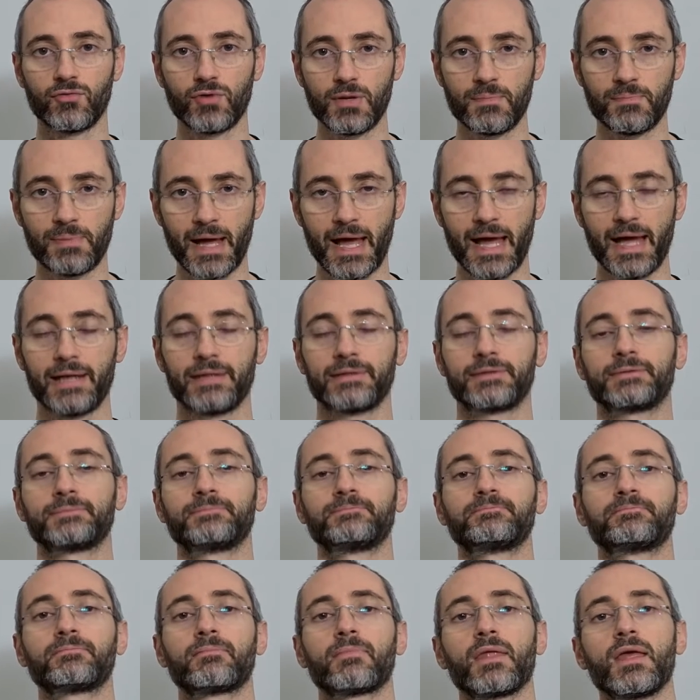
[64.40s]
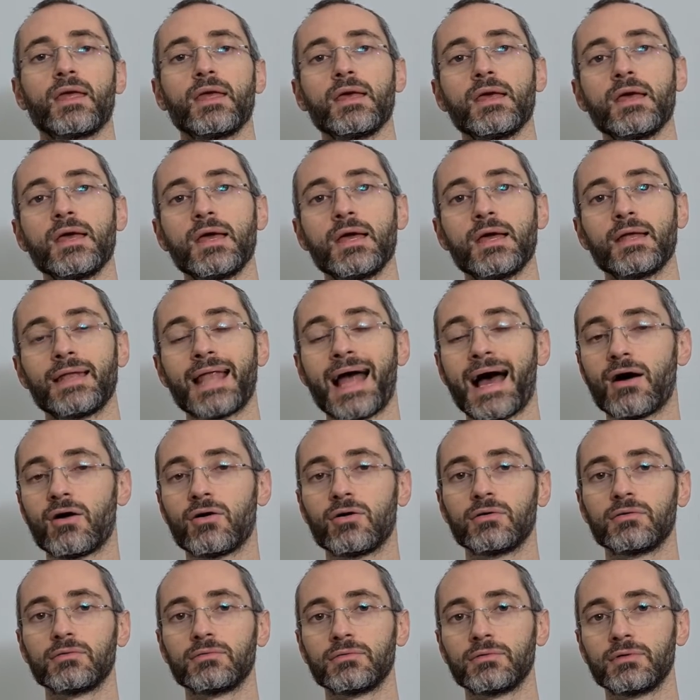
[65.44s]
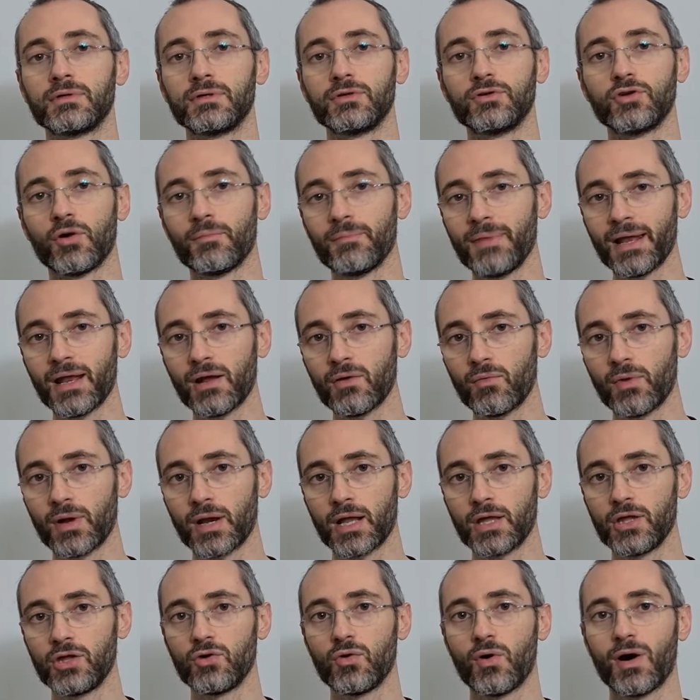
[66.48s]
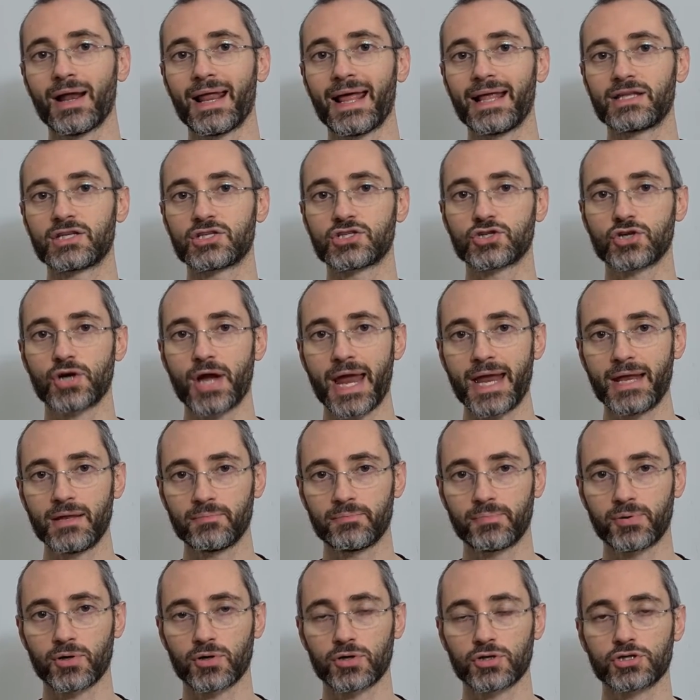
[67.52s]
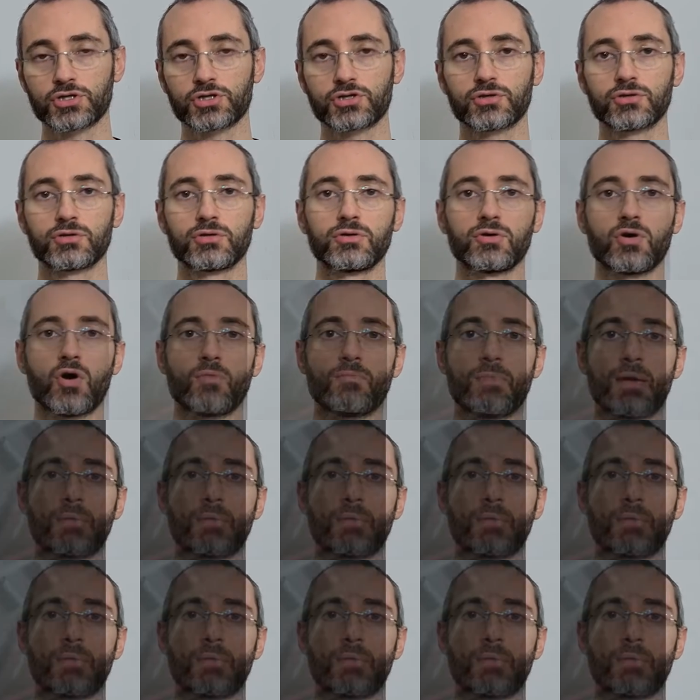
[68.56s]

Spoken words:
repaired. Now, no matter whether you are a trained person or